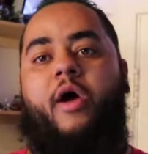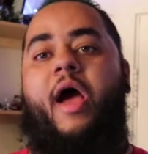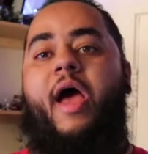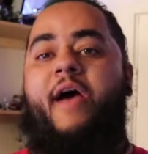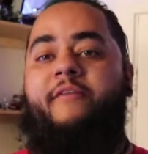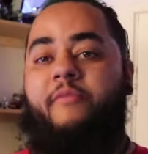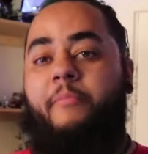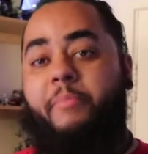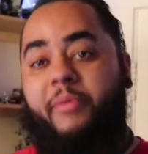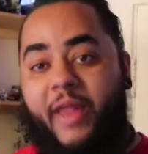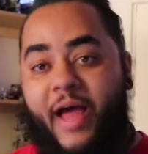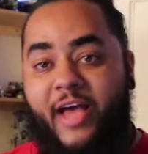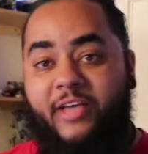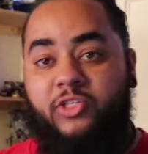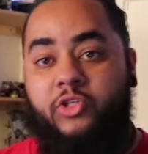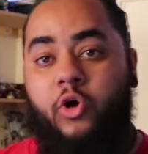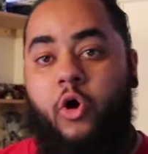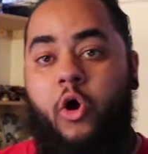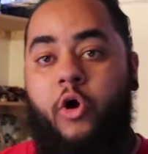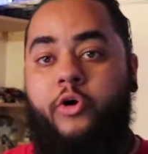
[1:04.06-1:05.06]
I have a
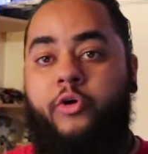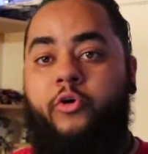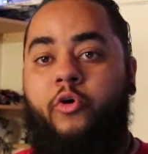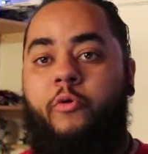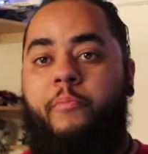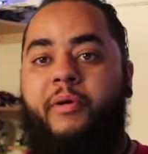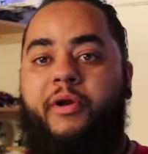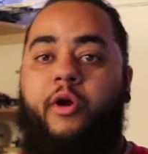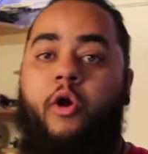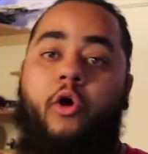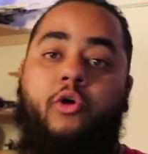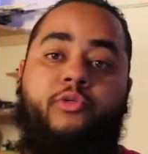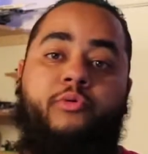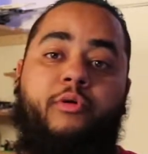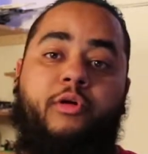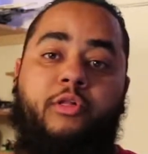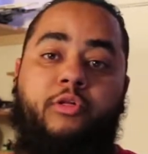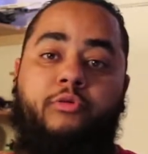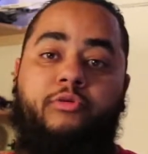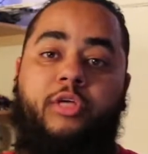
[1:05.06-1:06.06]
Blaster article, but it
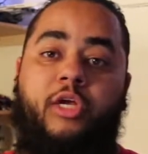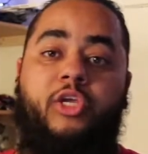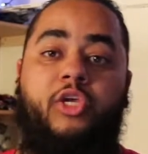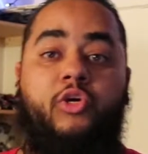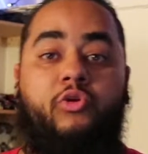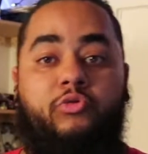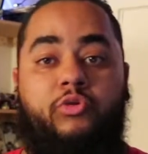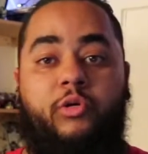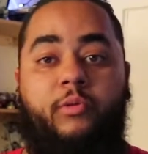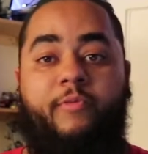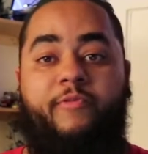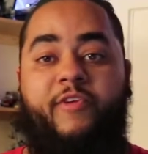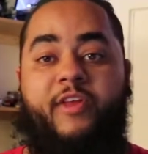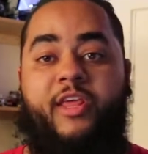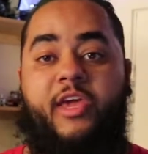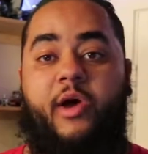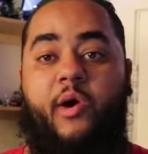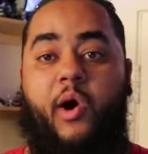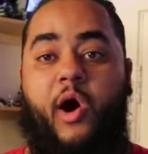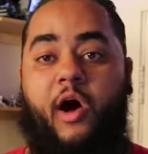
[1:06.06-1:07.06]
also includes a YouTube
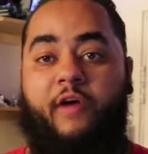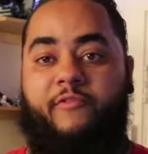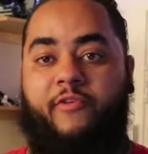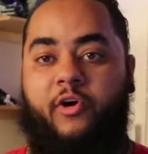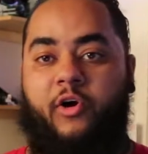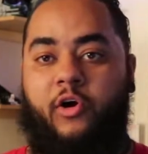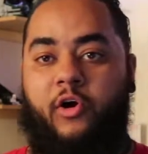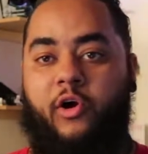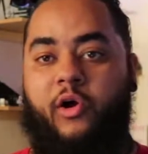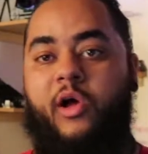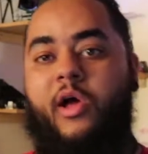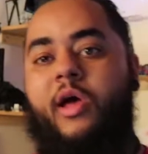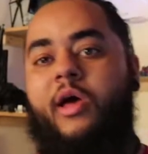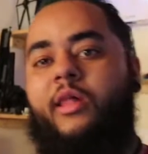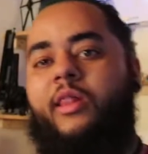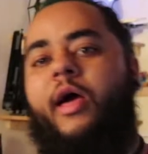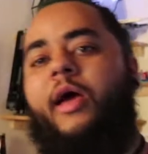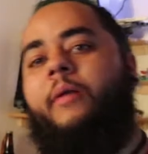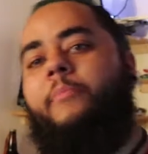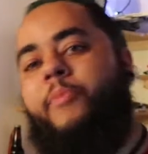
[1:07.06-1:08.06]
video of her
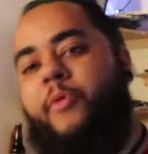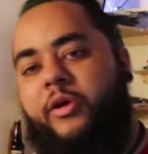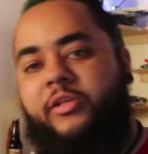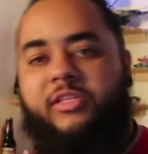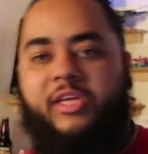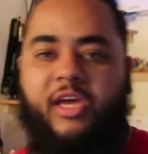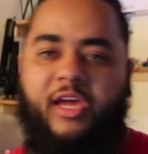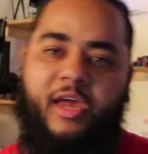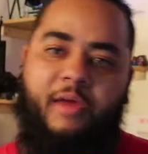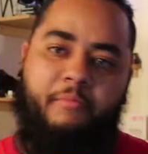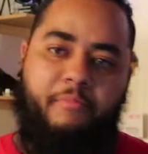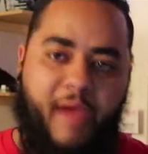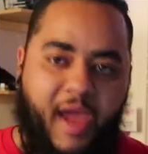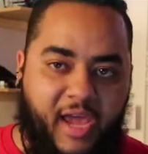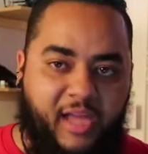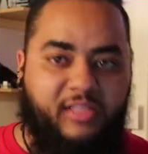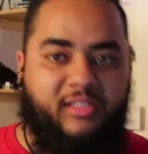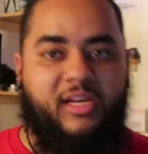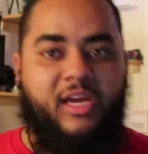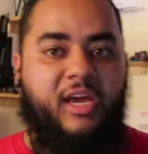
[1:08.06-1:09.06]
like printing and
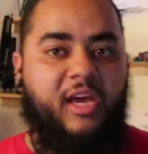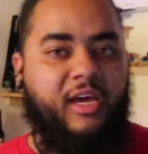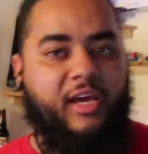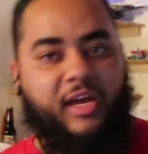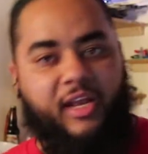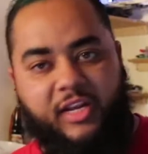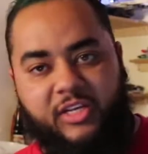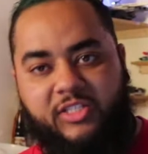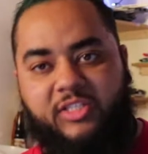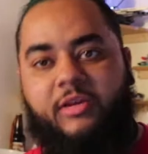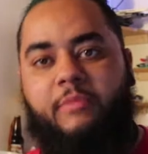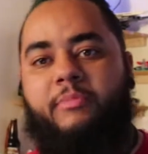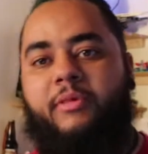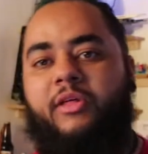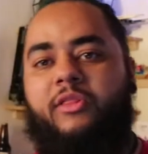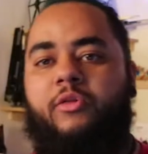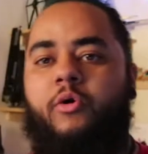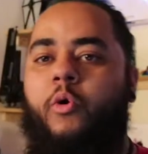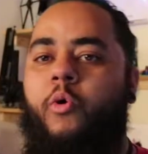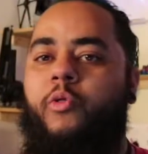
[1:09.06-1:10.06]
painting and
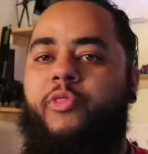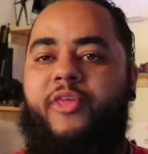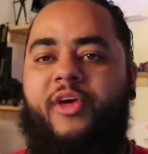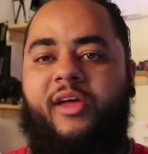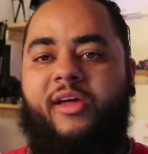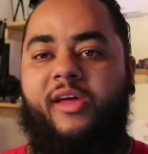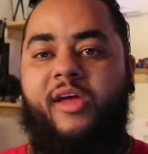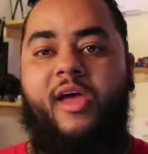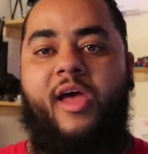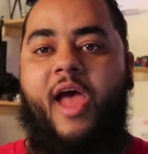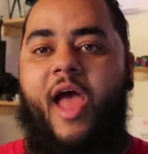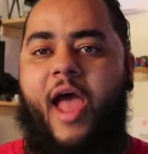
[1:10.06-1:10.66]
assembling the whole thing.